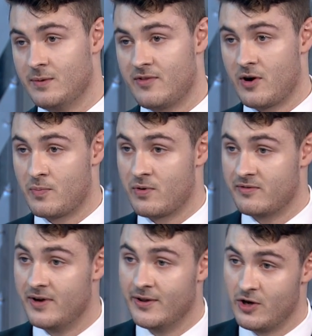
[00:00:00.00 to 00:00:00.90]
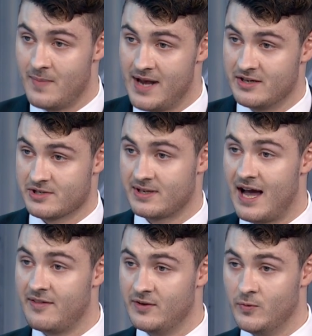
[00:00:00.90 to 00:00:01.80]
with our portfolio manager,
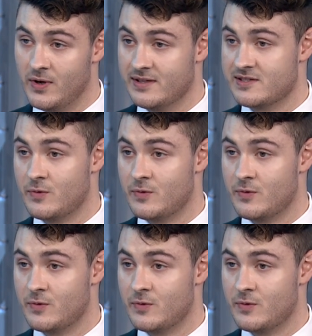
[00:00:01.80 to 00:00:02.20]
Kathy Woods.